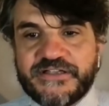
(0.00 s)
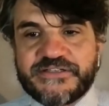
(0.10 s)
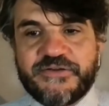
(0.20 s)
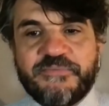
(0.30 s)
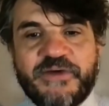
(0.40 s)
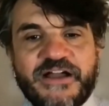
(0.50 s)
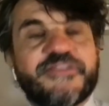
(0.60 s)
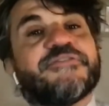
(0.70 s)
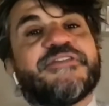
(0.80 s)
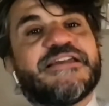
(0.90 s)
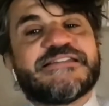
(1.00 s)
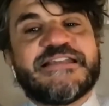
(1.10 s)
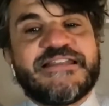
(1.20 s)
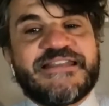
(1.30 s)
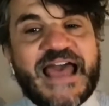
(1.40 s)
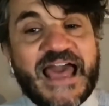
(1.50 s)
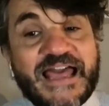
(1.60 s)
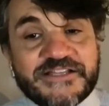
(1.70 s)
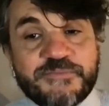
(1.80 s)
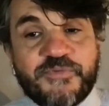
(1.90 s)
So among other things, the
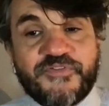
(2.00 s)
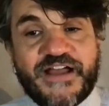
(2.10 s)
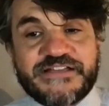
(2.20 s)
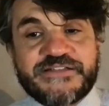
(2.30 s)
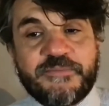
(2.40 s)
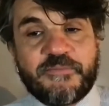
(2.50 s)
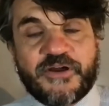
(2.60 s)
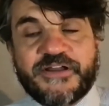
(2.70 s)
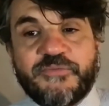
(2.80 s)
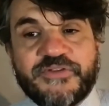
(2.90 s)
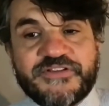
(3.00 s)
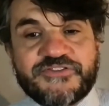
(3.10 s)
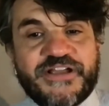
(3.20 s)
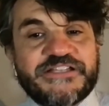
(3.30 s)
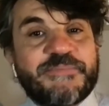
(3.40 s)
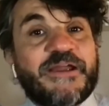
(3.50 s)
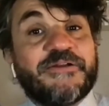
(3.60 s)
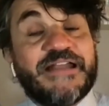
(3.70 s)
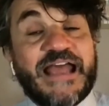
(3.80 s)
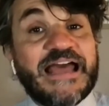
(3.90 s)
DAX provides the market with a transparent